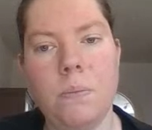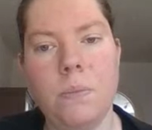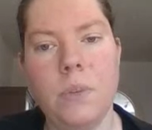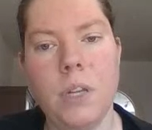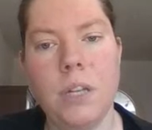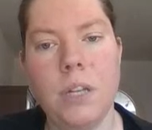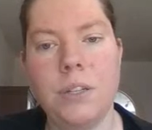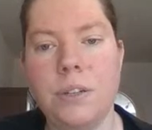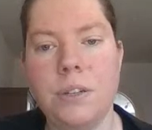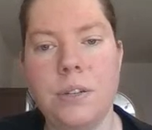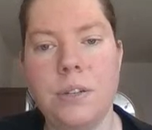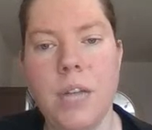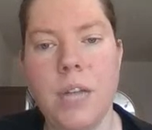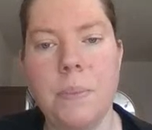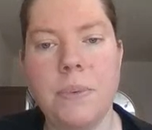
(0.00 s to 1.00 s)
this is the
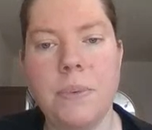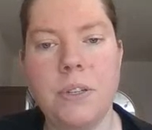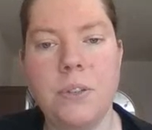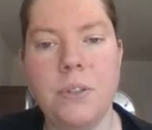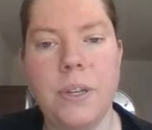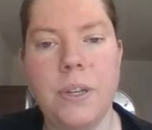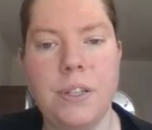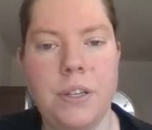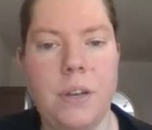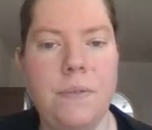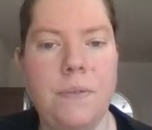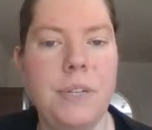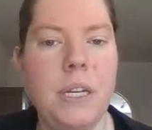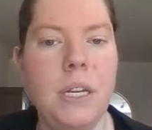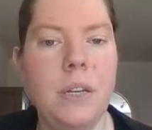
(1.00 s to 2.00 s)
same as in
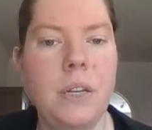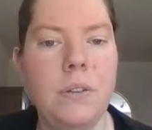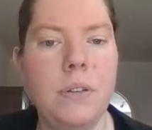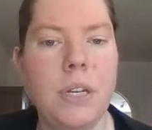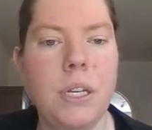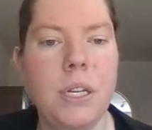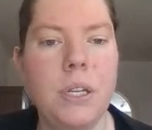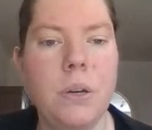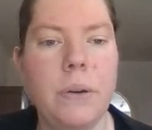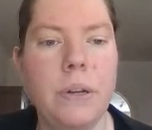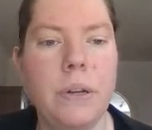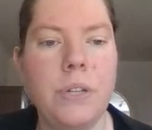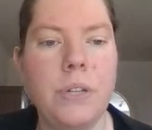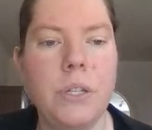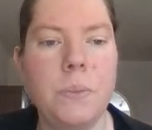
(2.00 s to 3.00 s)
2017, 10
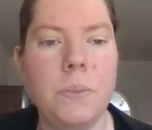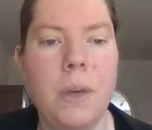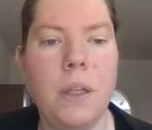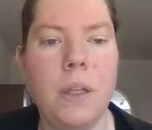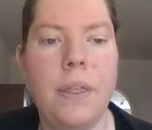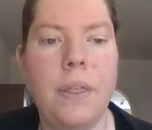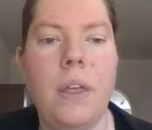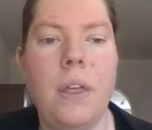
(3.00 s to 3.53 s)
euros each month.